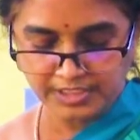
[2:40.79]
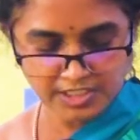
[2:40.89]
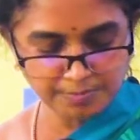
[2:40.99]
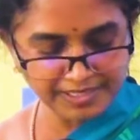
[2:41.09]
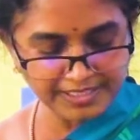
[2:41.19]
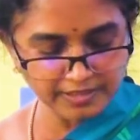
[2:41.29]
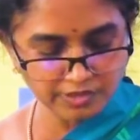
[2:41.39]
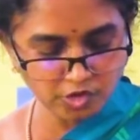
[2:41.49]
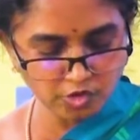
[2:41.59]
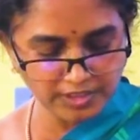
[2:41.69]

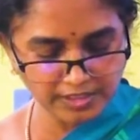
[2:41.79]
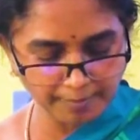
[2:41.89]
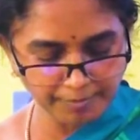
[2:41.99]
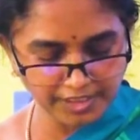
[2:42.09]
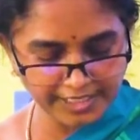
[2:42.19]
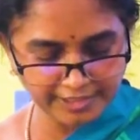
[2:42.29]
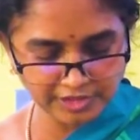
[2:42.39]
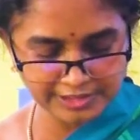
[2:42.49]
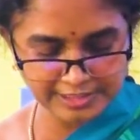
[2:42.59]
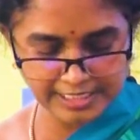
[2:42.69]
Springer's Neural
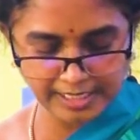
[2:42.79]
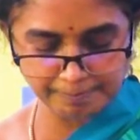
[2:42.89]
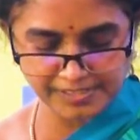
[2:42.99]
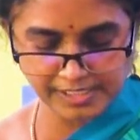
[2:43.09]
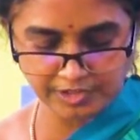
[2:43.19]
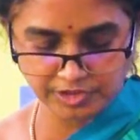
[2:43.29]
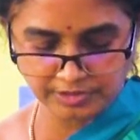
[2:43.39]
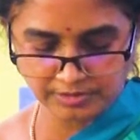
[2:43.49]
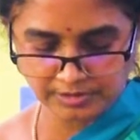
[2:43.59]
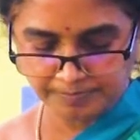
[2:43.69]
Communications and
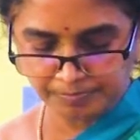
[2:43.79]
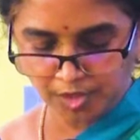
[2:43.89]
Applications